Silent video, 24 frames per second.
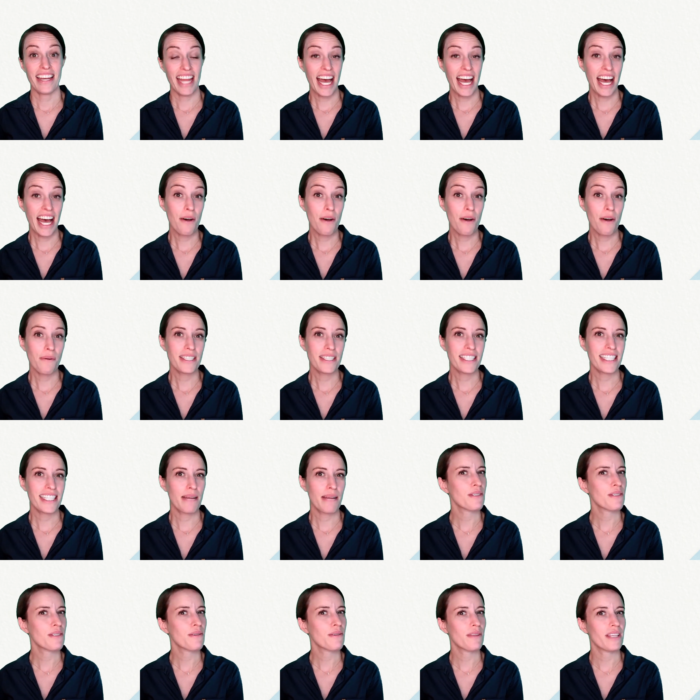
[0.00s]
Now it's
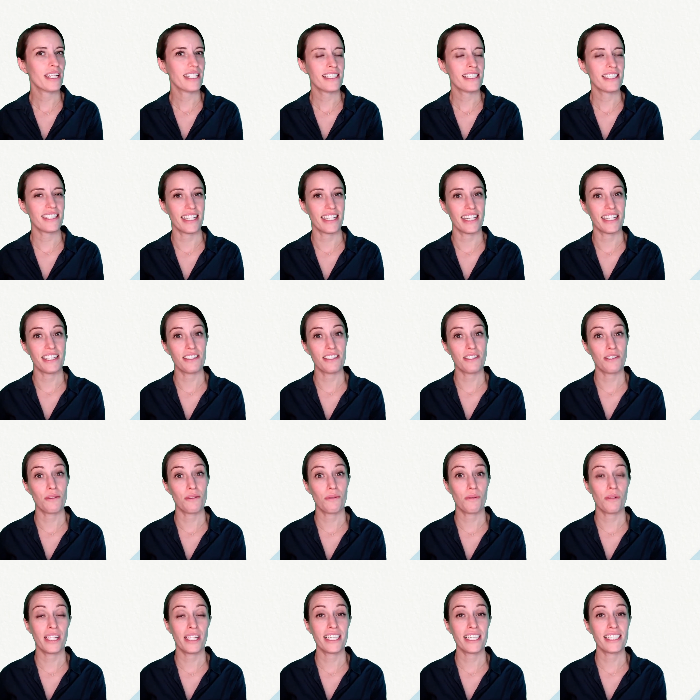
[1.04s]
time to listen
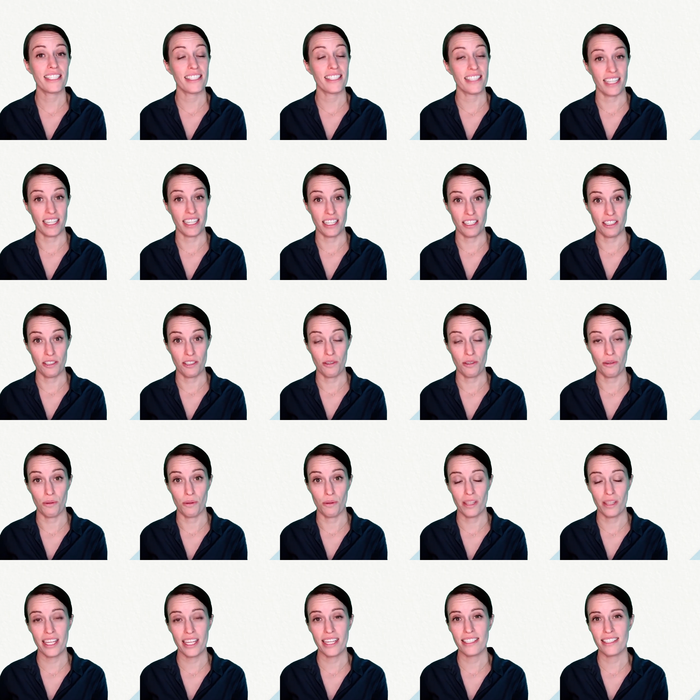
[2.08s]
to listen to
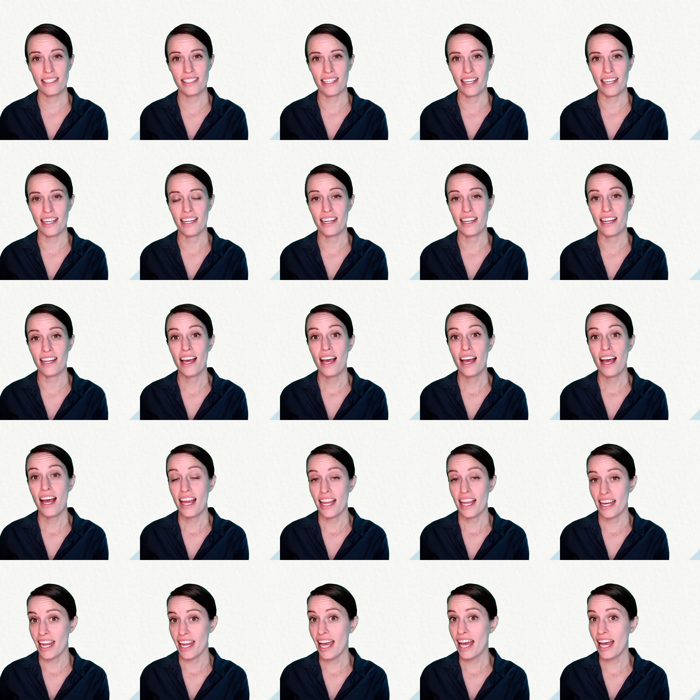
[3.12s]
listen.
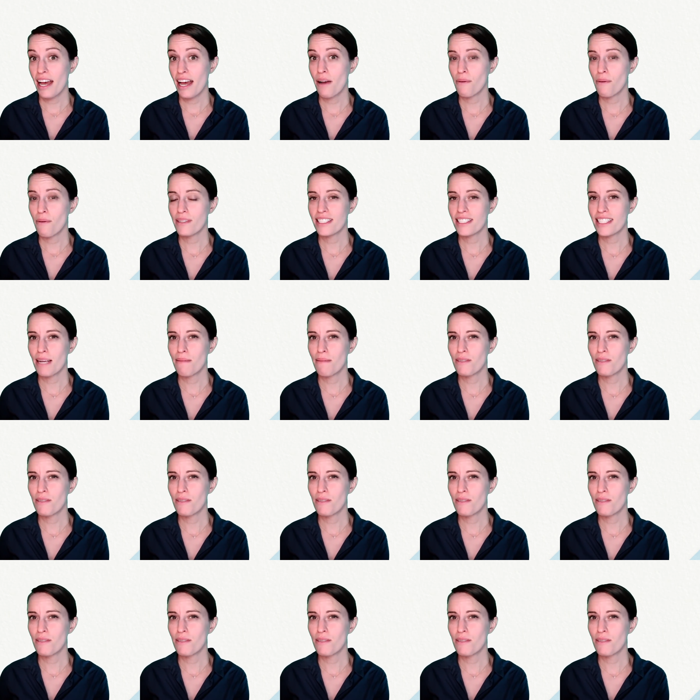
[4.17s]
Now it's